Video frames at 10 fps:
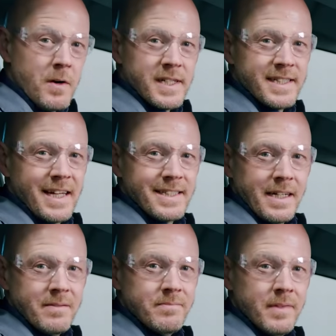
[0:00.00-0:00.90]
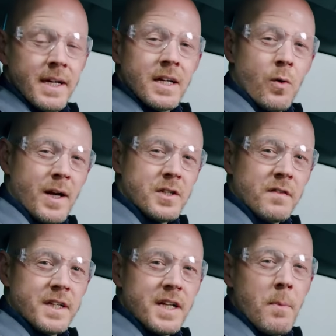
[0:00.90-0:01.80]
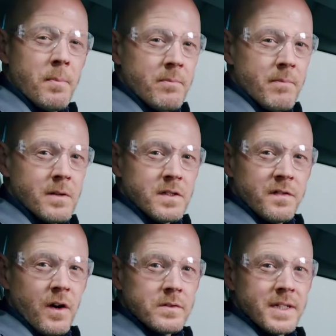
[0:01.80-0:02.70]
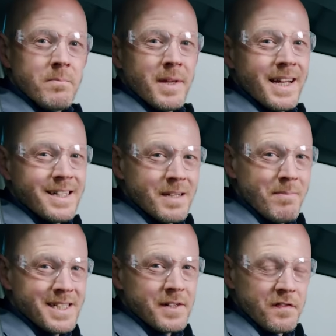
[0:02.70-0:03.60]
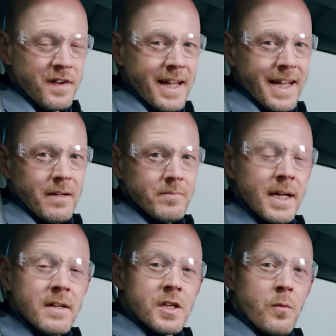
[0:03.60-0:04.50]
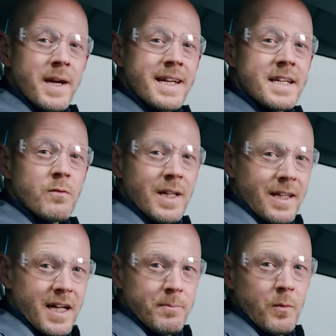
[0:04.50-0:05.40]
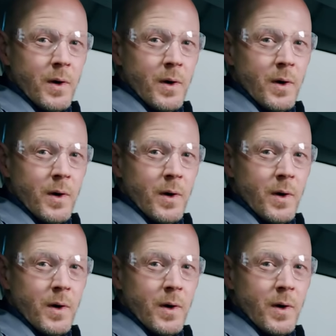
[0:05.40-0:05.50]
motor testing. Quite often, a pump motor fault can be an intermittent failure, so we need a reliable